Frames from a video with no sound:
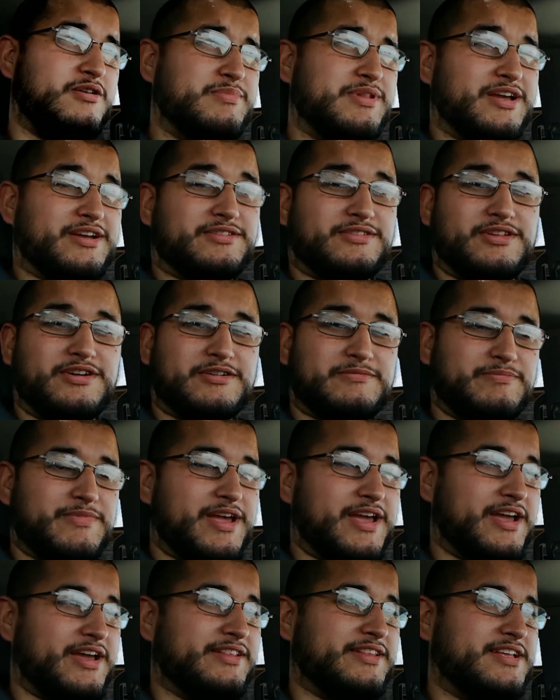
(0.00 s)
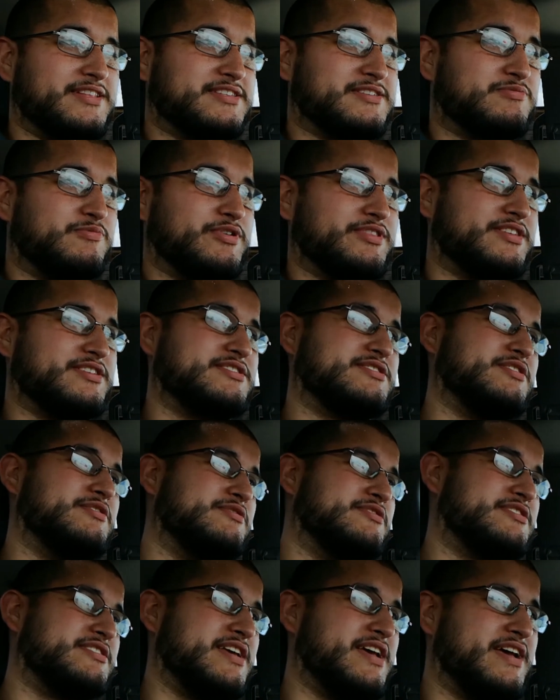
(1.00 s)
I'm like, look, man, that's what this
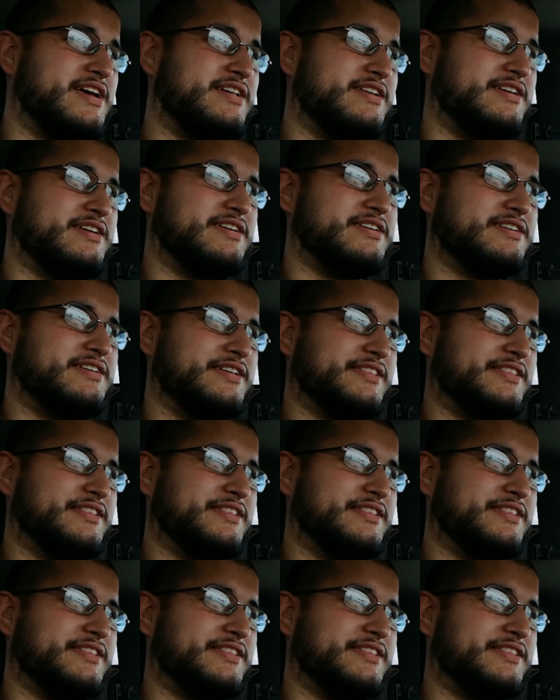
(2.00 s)
dude said.